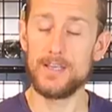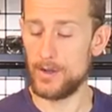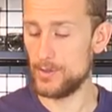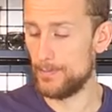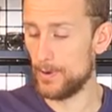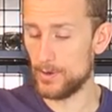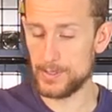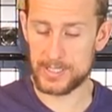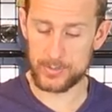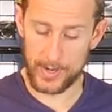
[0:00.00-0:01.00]
you know, the bottle
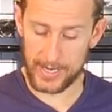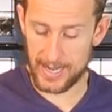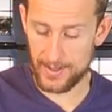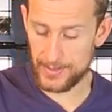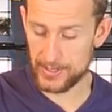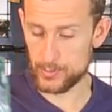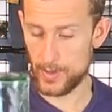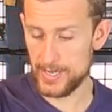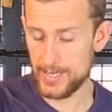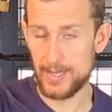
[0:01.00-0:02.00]
is swinging out this
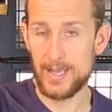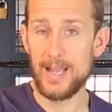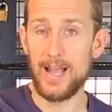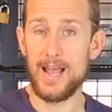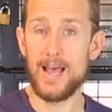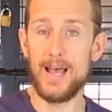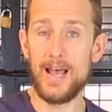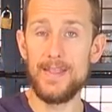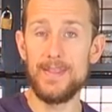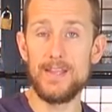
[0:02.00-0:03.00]
way uh,
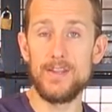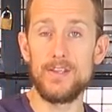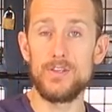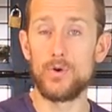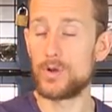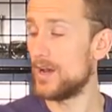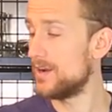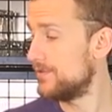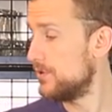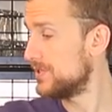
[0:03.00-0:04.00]
and then you're kind
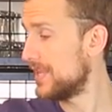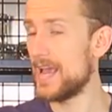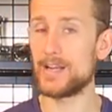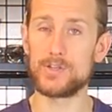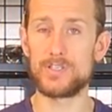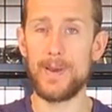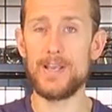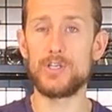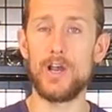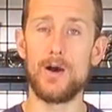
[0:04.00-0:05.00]
of using that extra
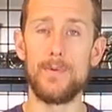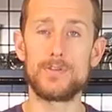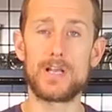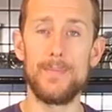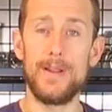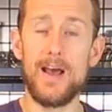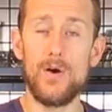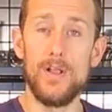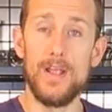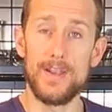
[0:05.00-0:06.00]
space, your elbow's coming
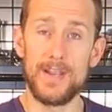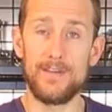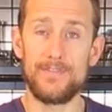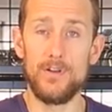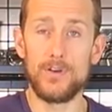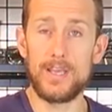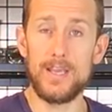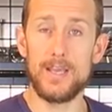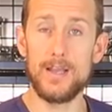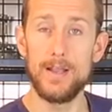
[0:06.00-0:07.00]
out. Now, if you look
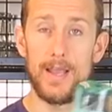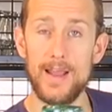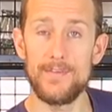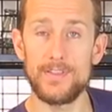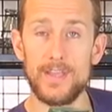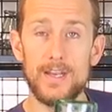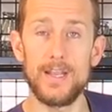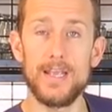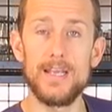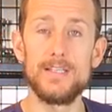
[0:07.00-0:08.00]
here, everything
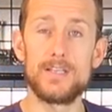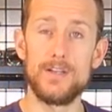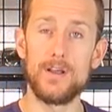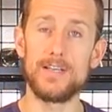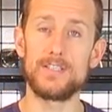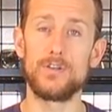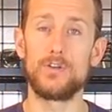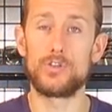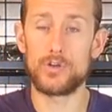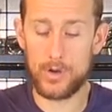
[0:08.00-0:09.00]
is nice and
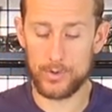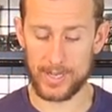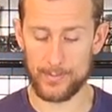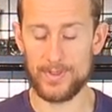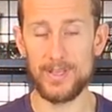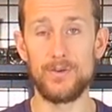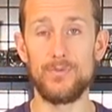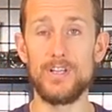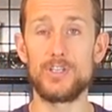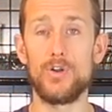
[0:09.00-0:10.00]
controlled and within a
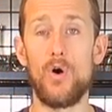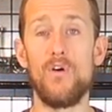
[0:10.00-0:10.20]
region